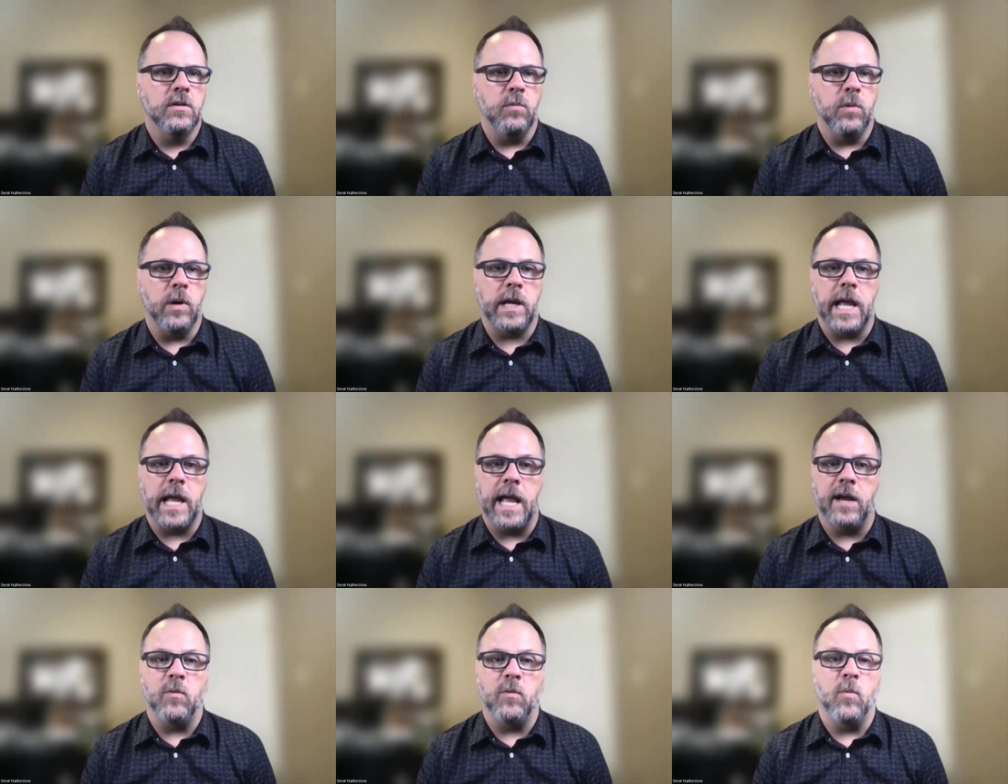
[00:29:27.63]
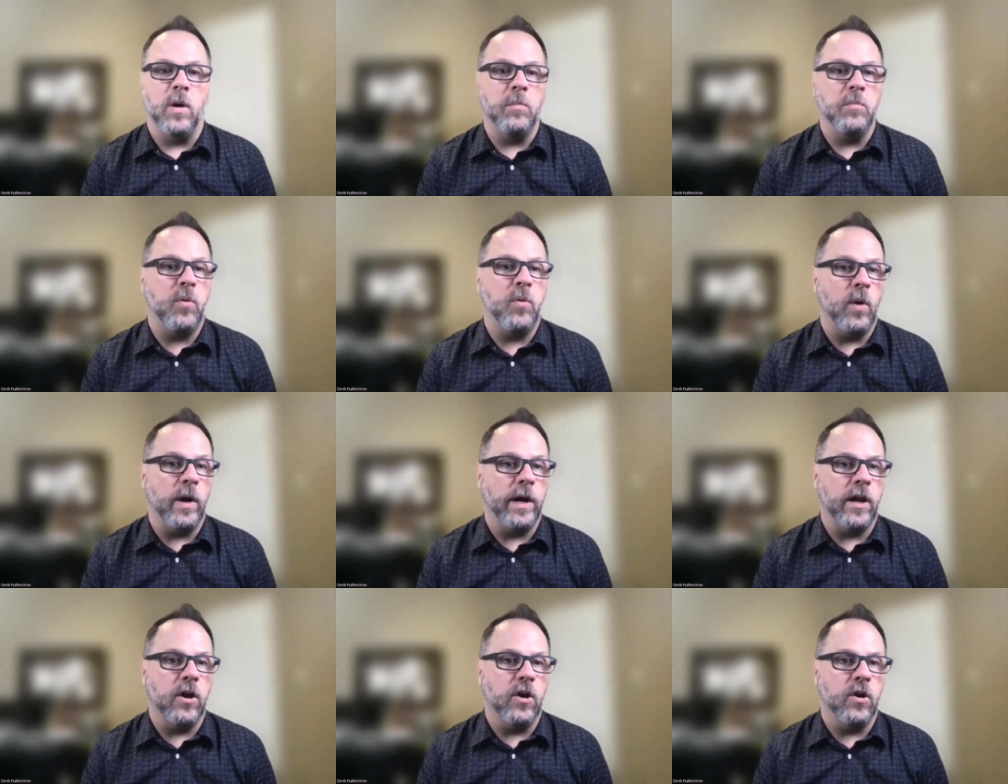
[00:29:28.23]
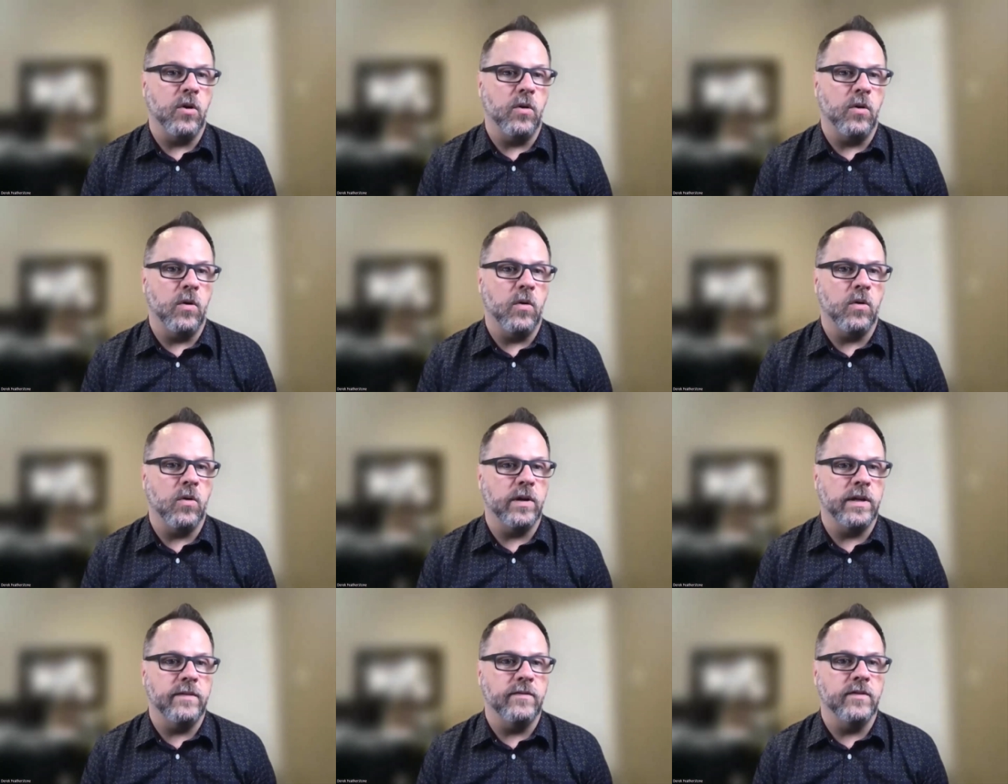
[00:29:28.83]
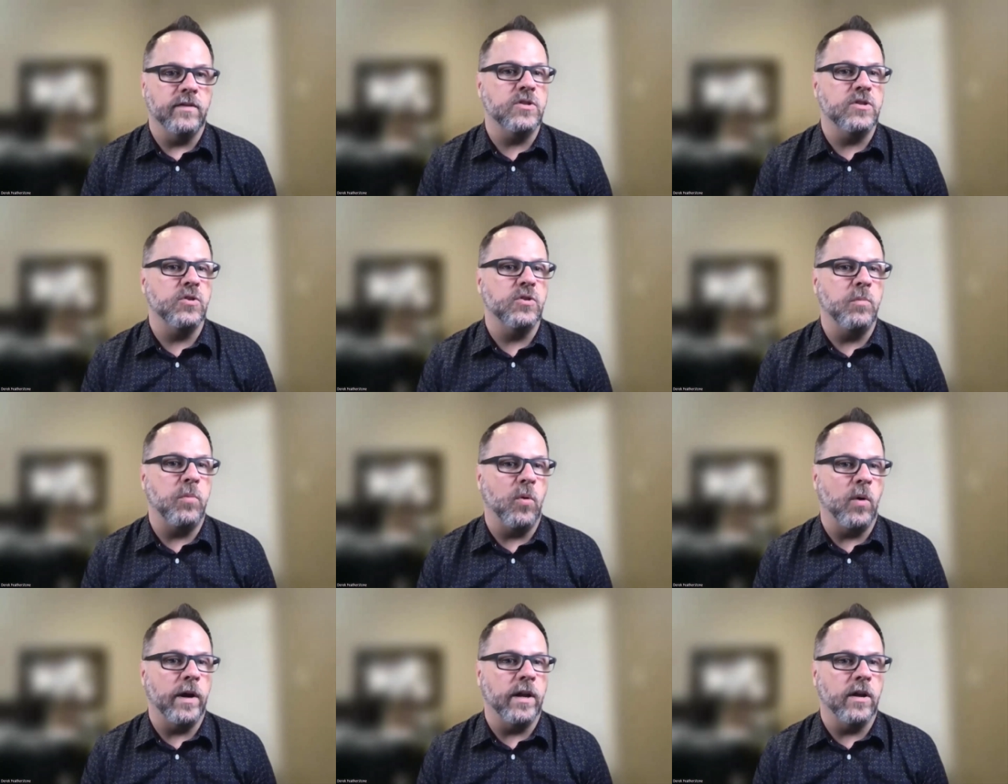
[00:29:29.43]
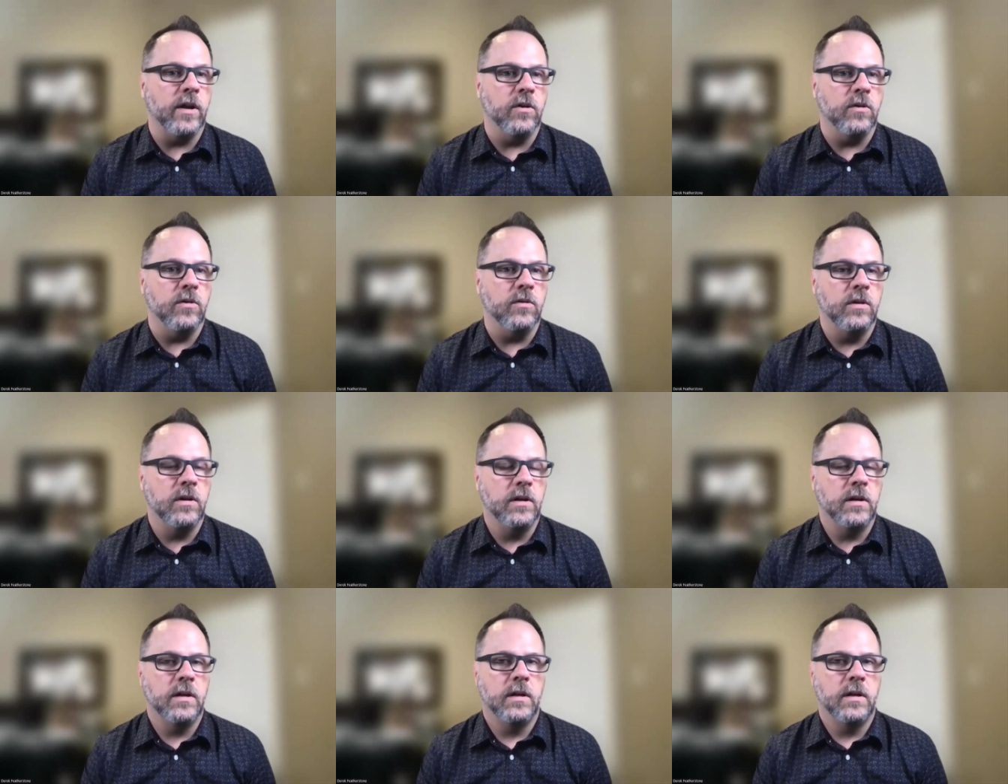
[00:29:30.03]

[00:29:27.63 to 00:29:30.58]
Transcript: WCAG 1.0 or even 2.0,